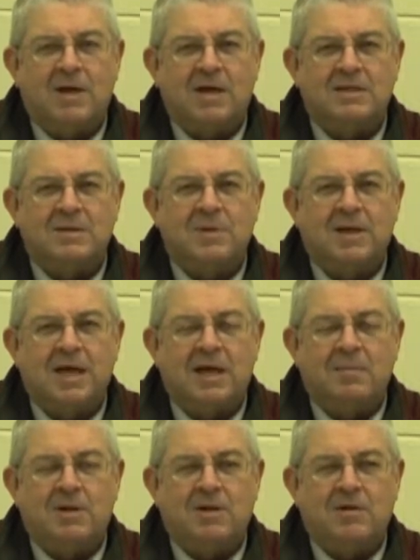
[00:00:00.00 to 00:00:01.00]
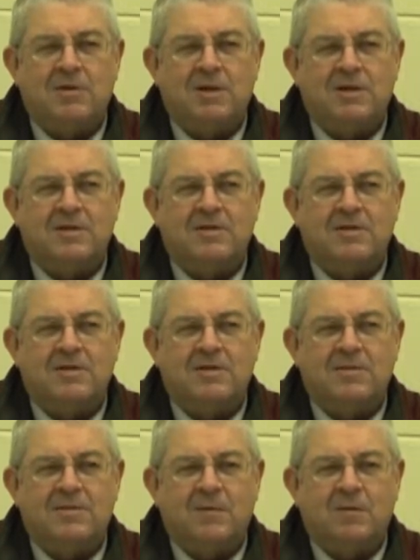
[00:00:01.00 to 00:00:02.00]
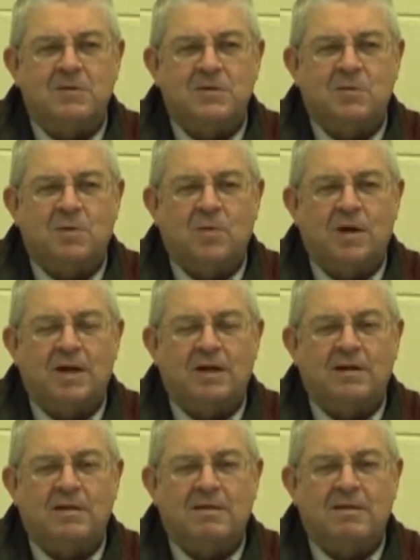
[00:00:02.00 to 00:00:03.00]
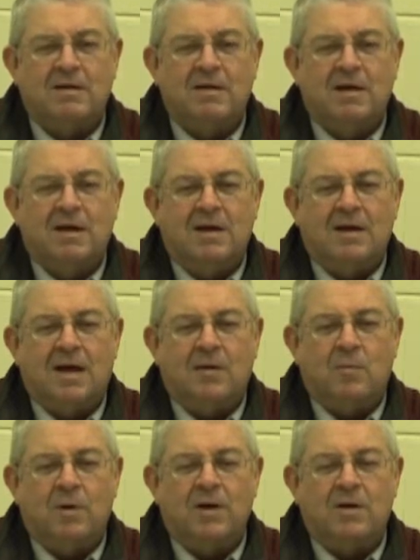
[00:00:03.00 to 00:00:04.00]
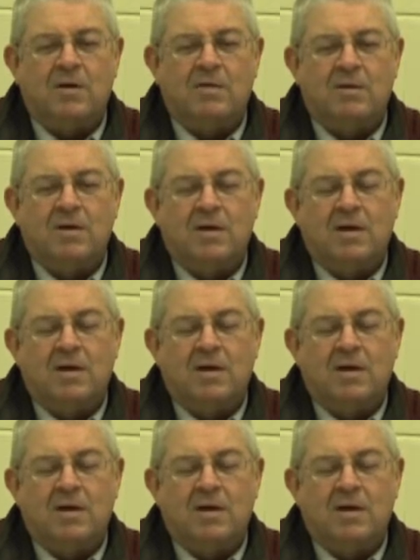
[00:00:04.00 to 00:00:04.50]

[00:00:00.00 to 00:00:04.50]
because it became clear that the folks who were running Knight Ridder